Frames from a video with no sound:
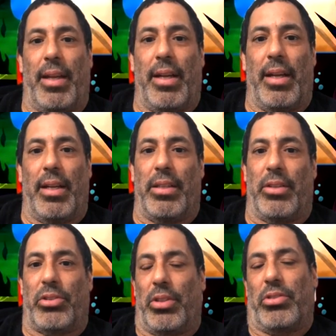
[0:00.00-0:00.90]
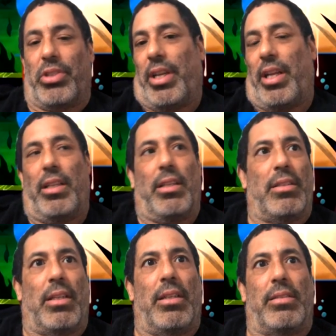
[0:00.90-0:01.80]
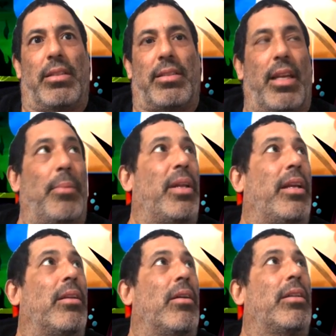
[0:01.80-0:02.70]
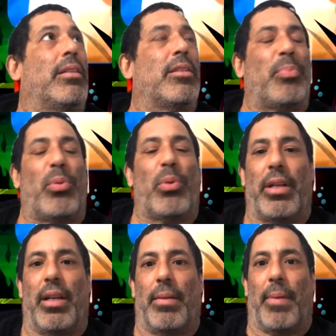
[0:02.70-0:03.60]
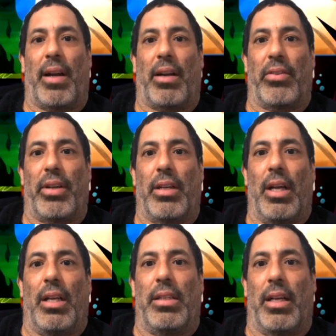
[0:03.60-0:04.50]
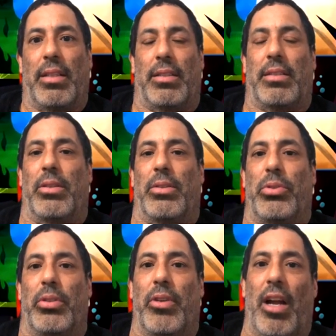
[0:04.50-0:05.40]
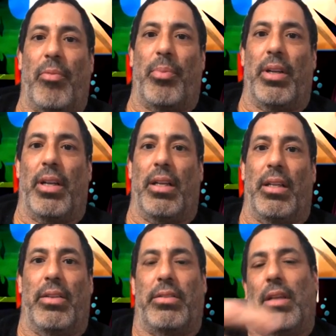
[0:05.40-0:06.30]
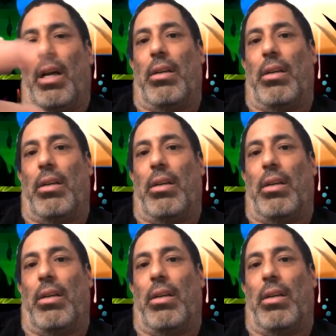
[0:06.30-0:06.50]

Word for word: Mm. You know, so today it's the same thing. You know, at this point in my career, yes, I still do the graph, but I